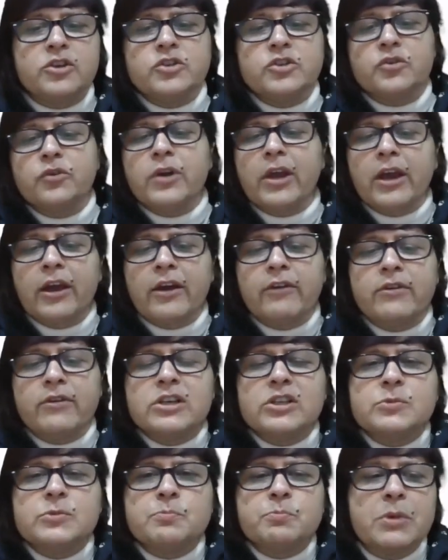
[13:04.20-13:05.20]
or should have
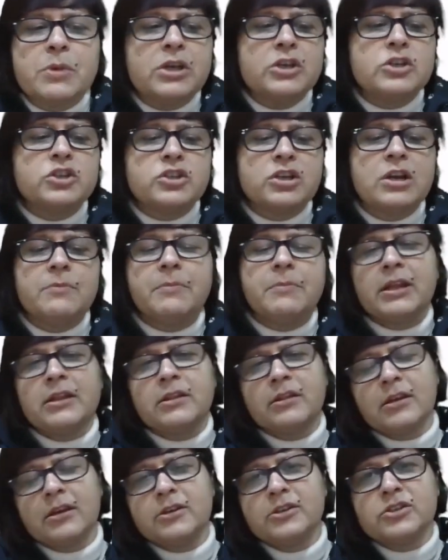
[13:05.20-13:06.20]
a special
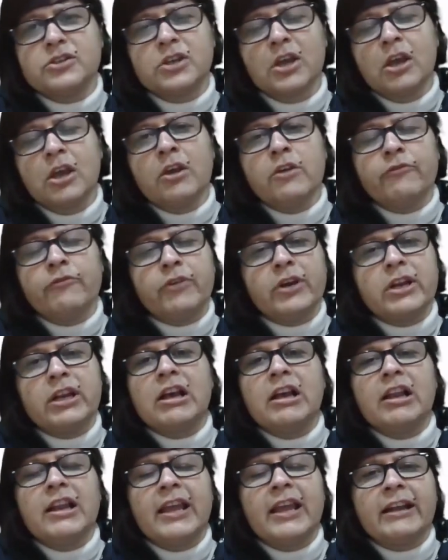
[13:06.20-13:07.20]
methods for
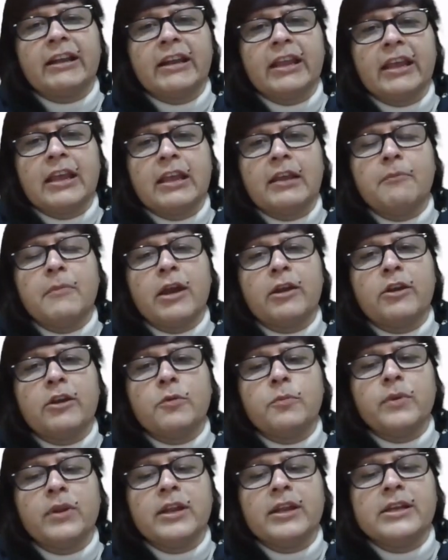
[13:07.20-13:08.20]
collecting,
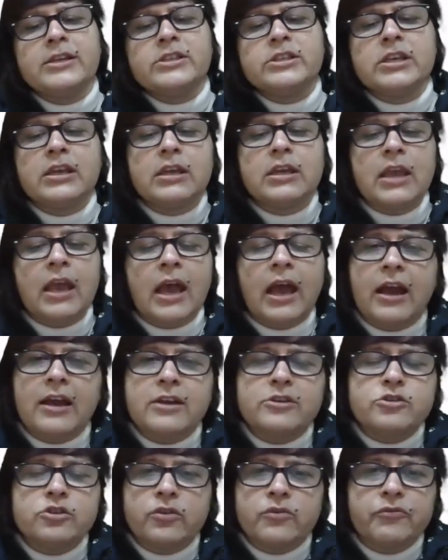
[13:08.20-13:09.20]
manipulating,
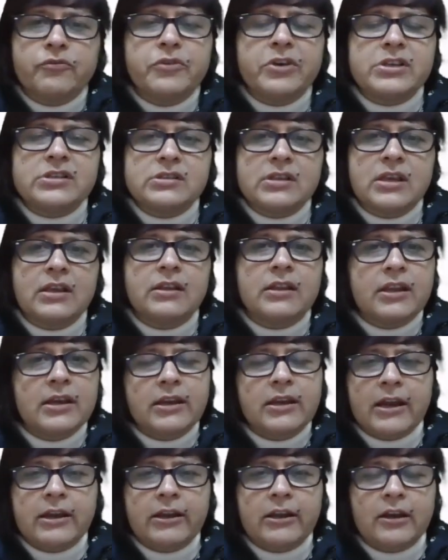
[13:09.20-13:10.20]
and fixing the
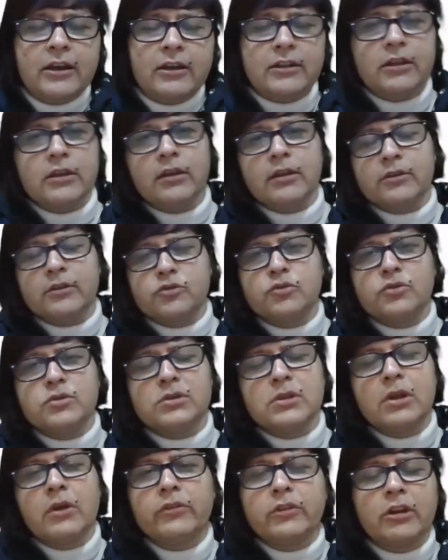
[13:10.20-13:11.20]
data. So
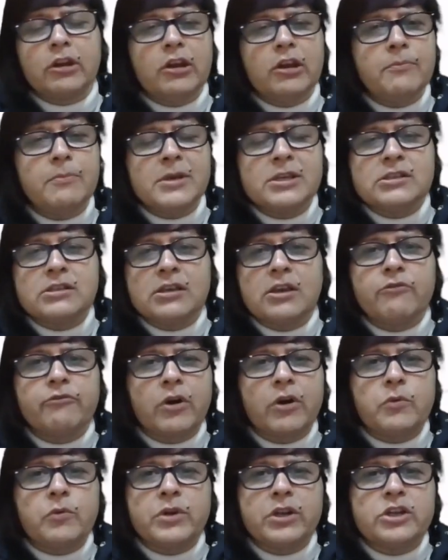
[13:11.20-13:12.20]
the three basic
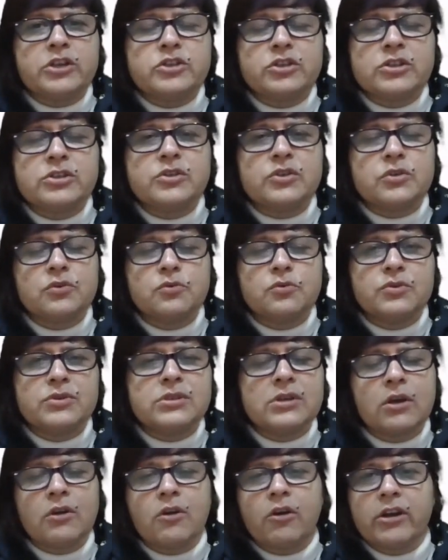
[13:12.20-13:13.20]
foundation
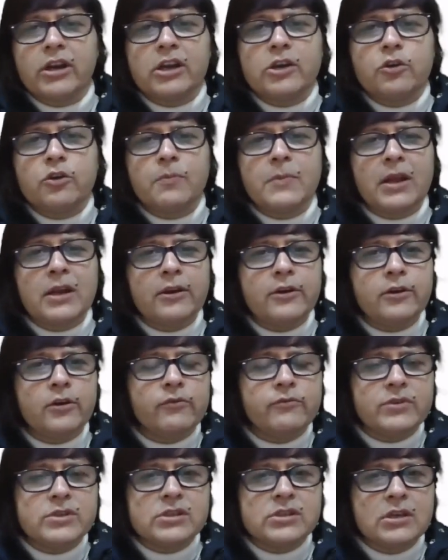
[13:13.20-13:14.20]
stones, according to
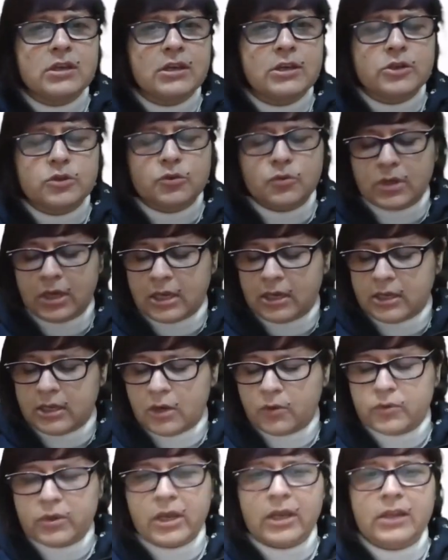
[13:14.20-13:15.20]
Malinowski, to
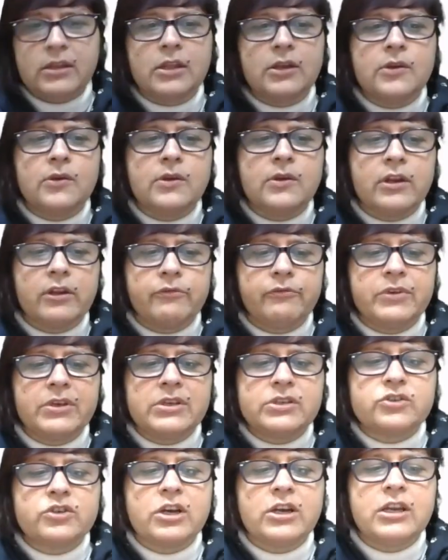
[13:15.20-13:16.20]
carry out
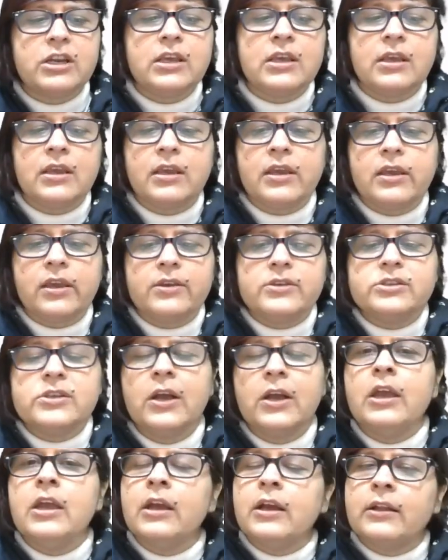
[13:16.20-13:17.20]
ethnographic study is
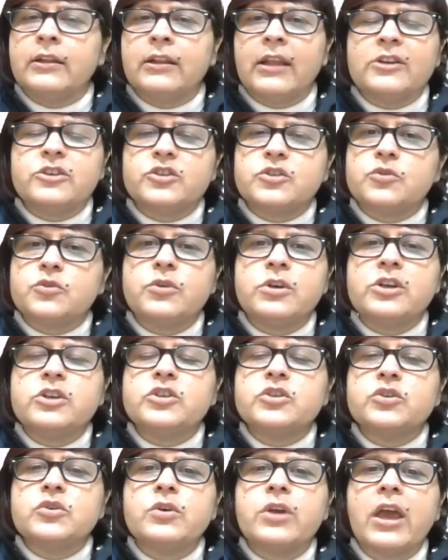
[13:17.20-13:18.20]
that
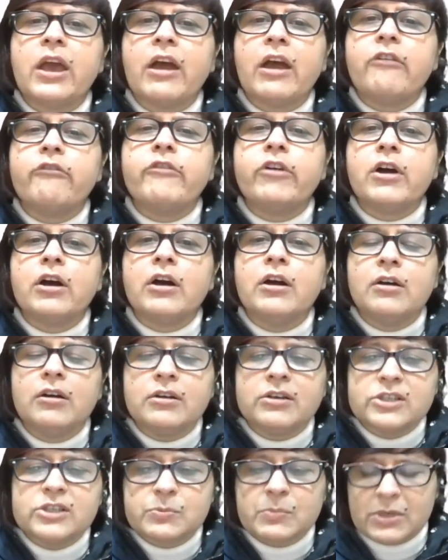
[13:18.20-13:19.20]
students should
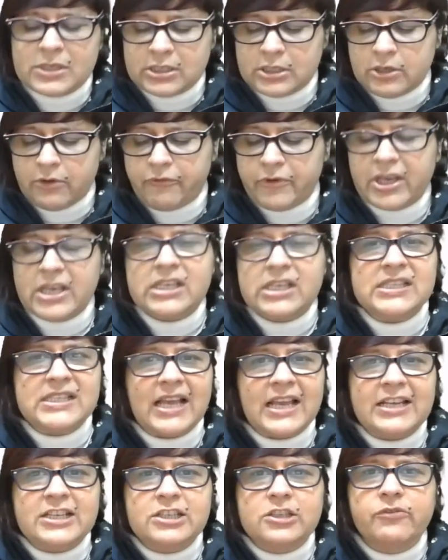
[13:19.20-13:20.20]
have specific
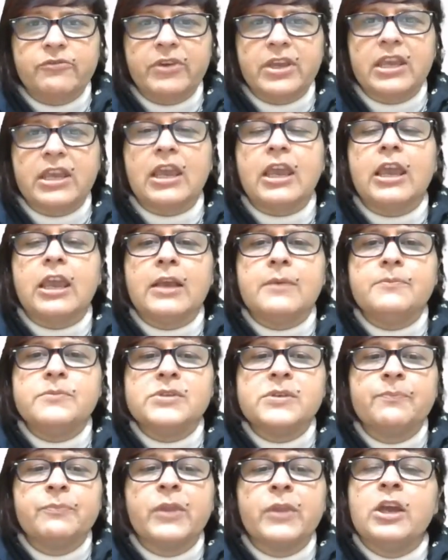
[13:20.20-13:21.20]
scientific
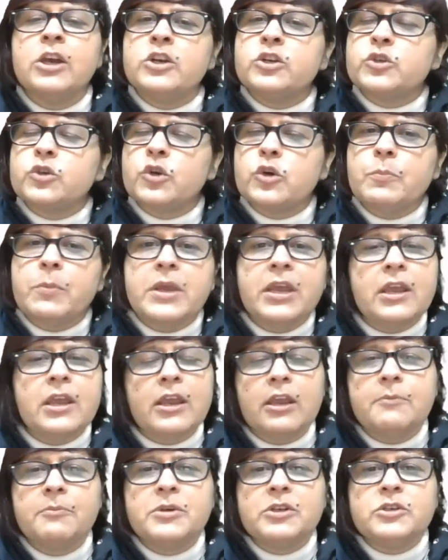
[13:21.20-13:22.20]
aims, should
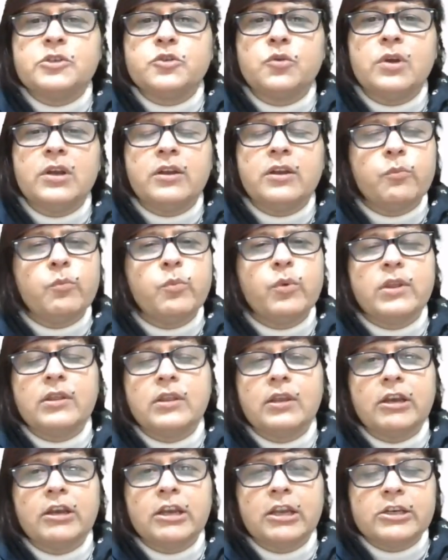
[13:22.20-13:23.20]
be able to live
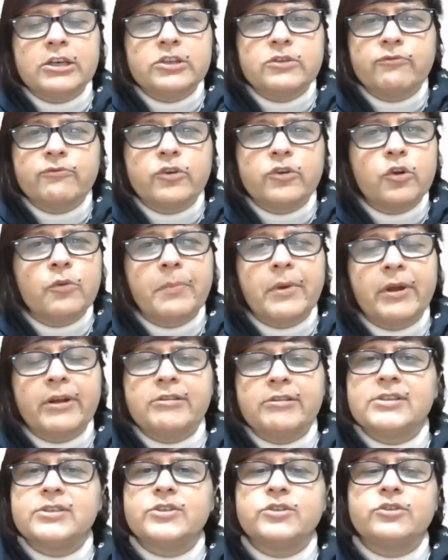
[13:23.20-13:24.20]
with the native group
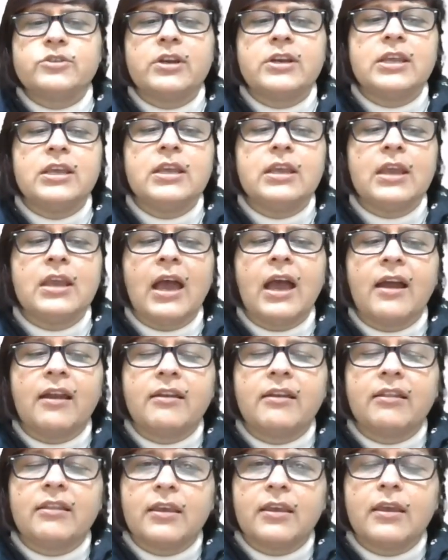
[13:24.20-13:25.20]
under study,
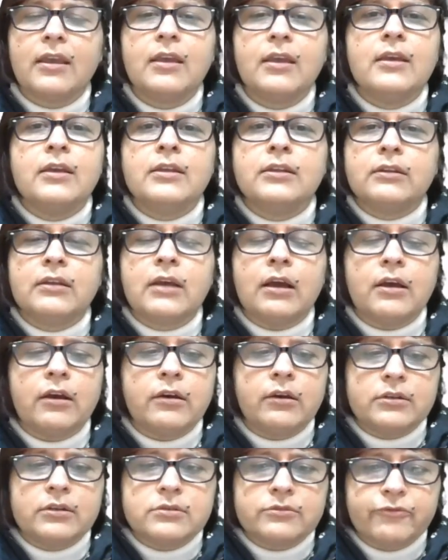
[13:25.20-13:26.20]
and
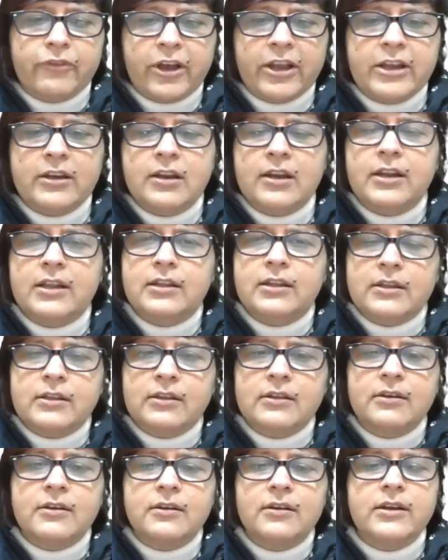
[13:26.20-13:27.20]
finally,
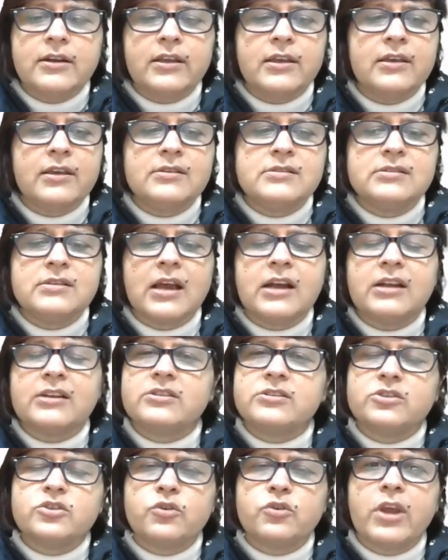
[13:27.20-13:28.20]
the third is
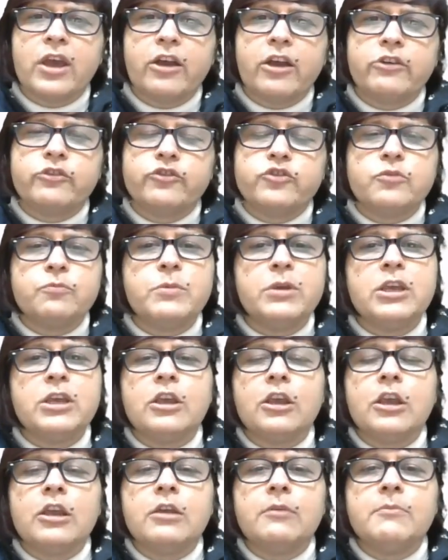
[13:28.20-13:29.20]
that should
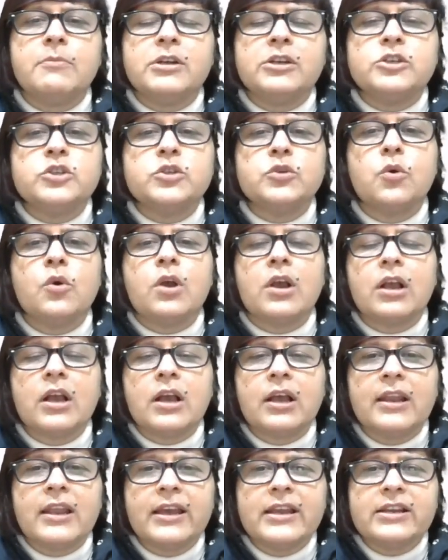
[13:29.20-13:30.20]
be able to
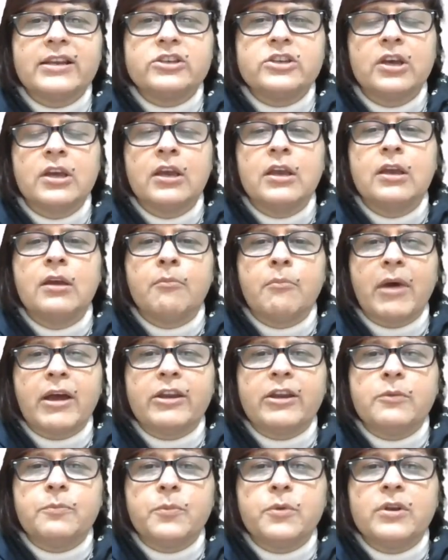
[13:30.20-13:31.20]
collect,
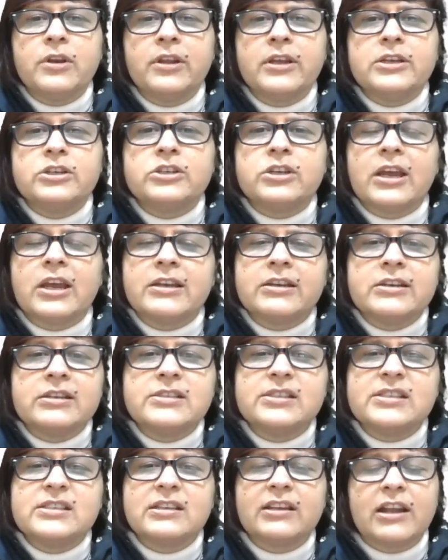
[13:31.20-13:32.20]
manipulate, and
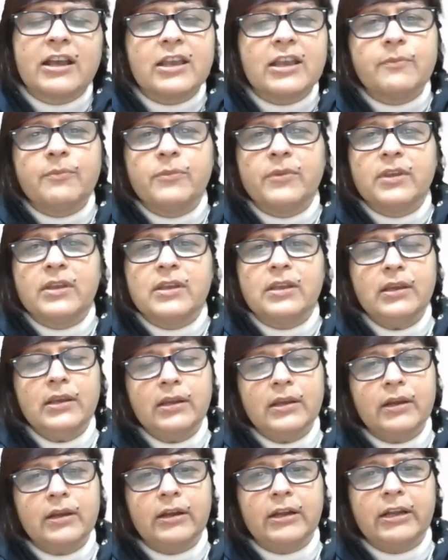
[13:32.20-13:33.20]
describe the
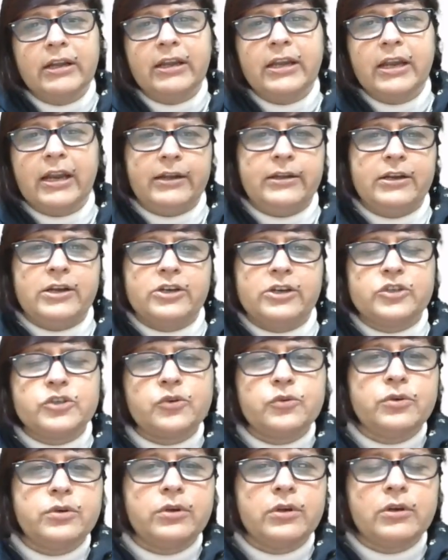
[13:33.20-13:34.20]
data,
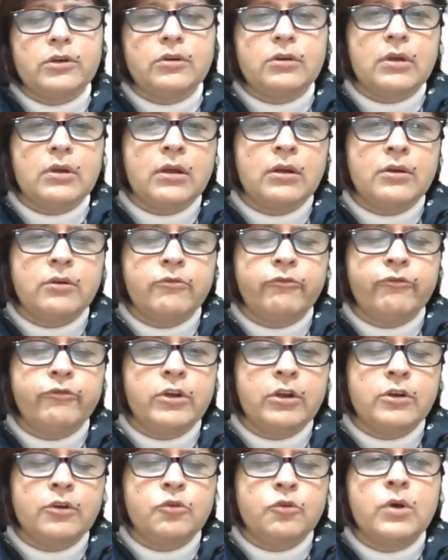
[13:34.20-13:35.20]
should
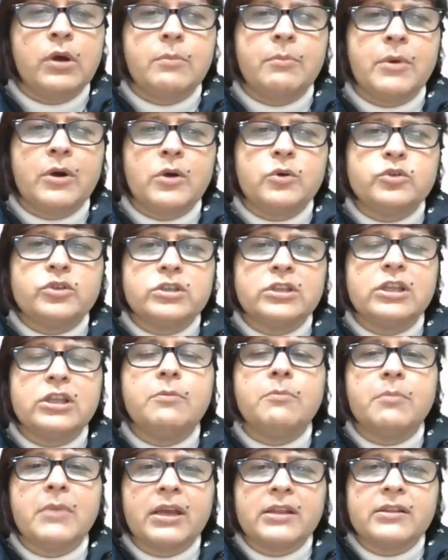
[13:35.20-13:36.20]
know about
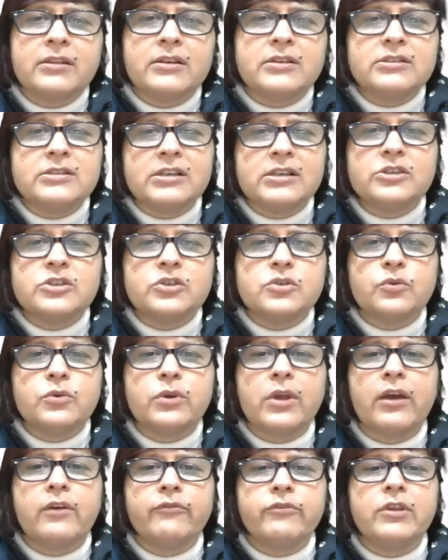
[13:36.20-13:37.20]
the methods and
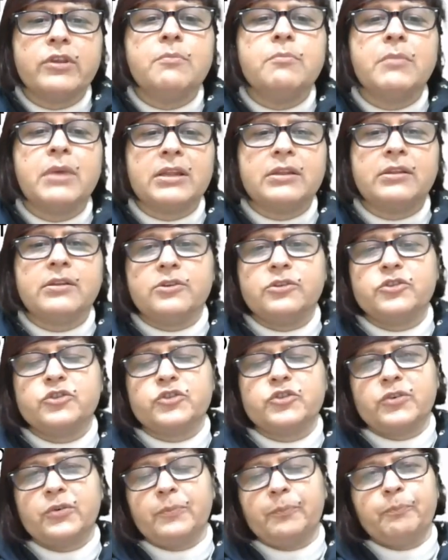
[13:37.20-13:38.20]
should have the
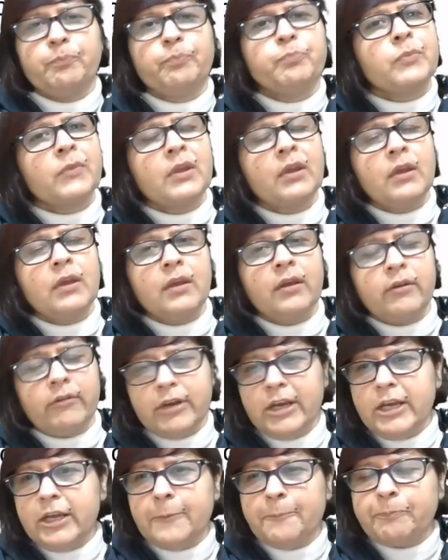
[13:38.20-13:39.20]
methods,
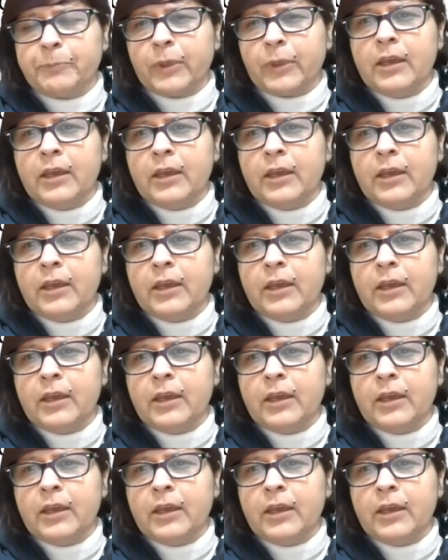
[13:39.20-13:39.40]
right?